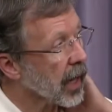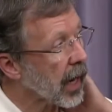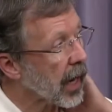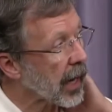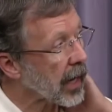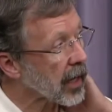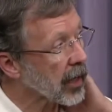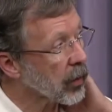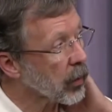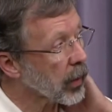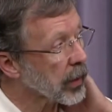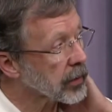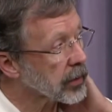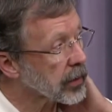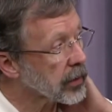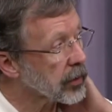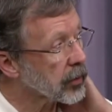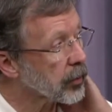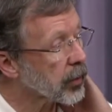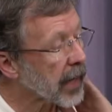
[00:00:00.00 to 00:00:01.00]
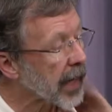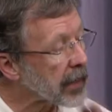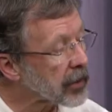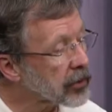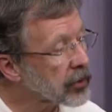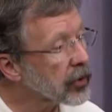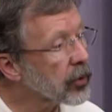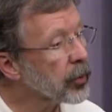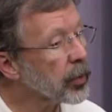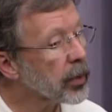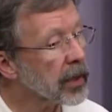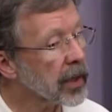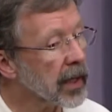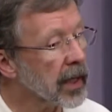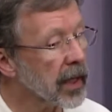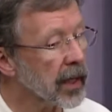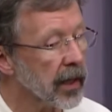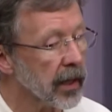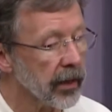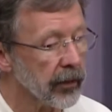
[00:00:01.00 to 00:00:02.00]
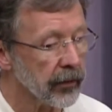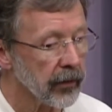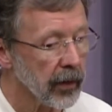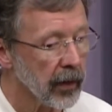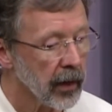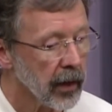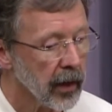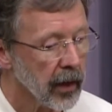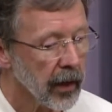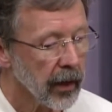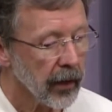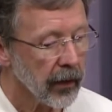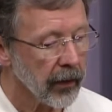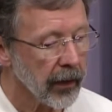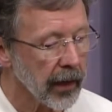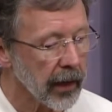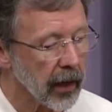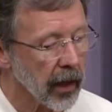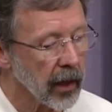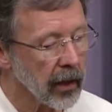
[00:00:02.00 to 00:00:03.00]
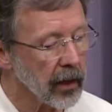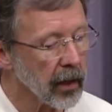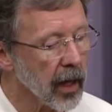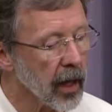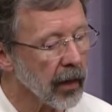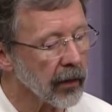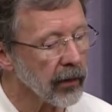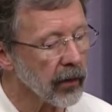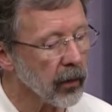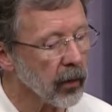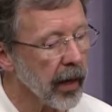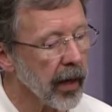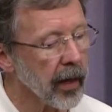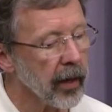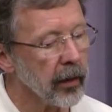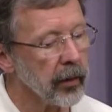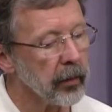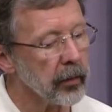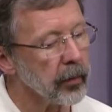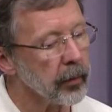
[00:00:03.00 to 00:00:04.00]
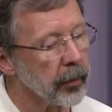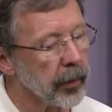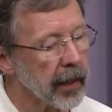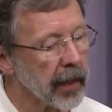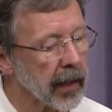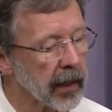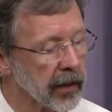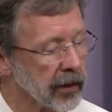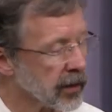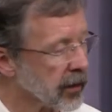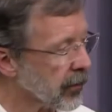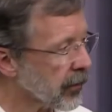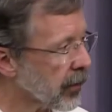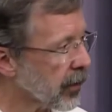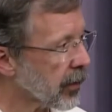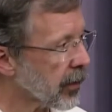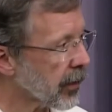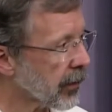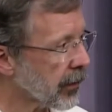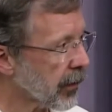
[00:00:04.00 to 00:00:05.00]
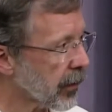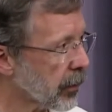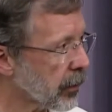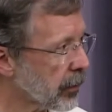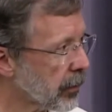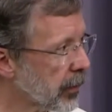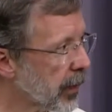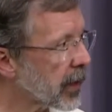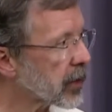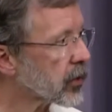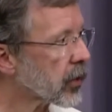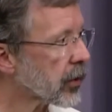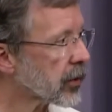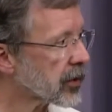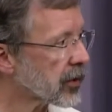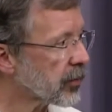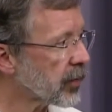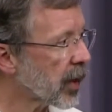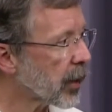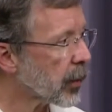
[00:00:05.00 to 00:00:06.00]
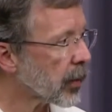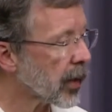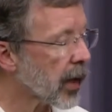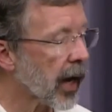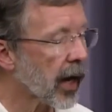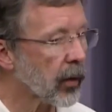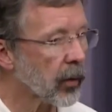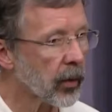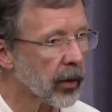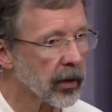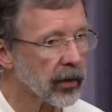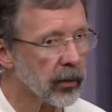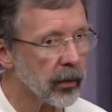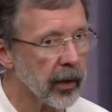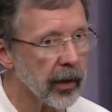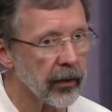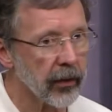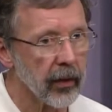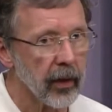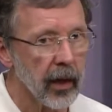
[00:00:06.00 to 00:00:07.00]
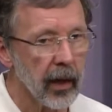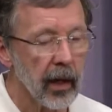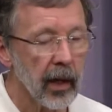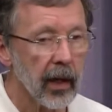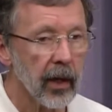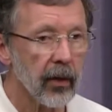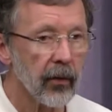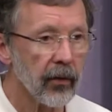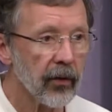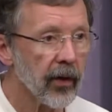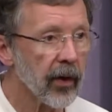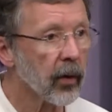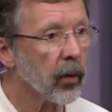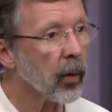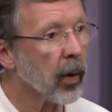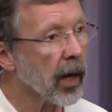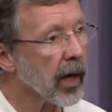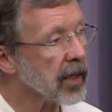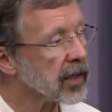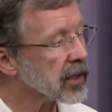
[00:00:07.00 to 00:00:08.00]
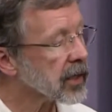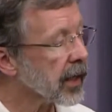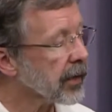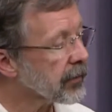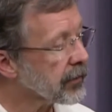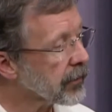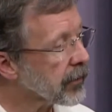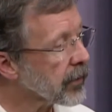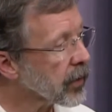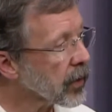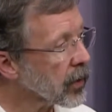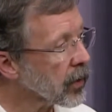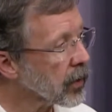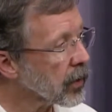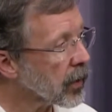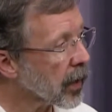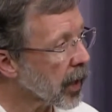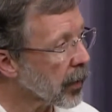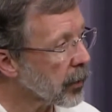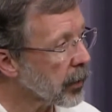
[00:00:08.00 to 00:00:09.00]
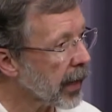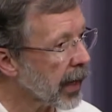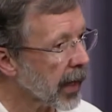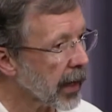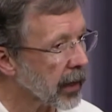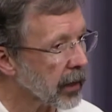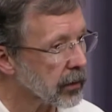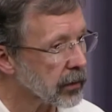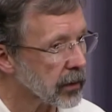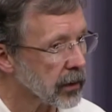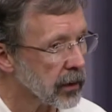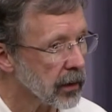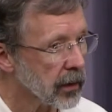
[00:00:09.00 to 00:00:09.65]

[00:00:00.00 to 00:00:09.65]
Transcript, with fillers: I don't know what to do. But I do believe that along the way, because of the, of the mentors and people I worked with, there was a view about